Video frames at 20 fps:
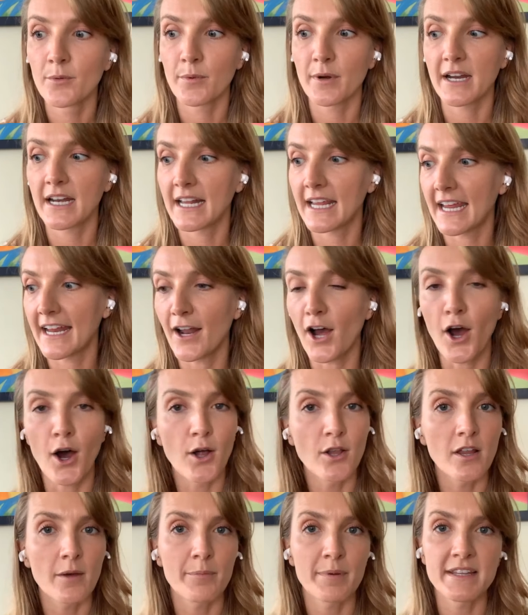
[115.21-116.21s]
We're going to get
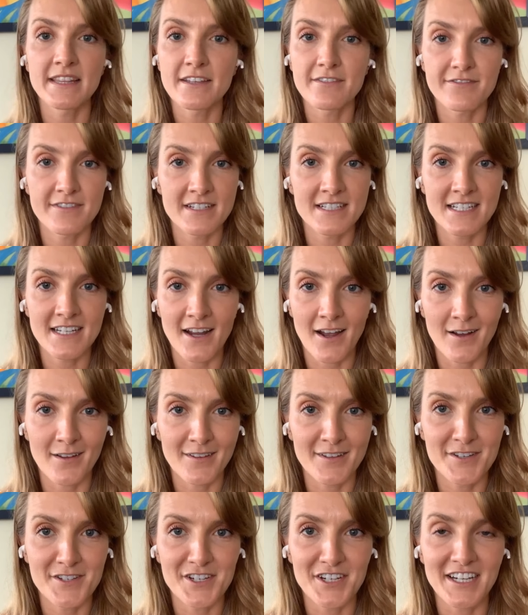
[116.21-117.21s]
all up in the
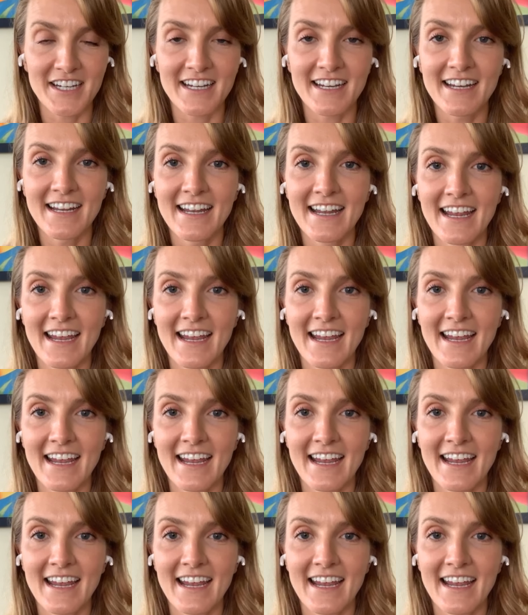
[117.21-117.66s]
physiology,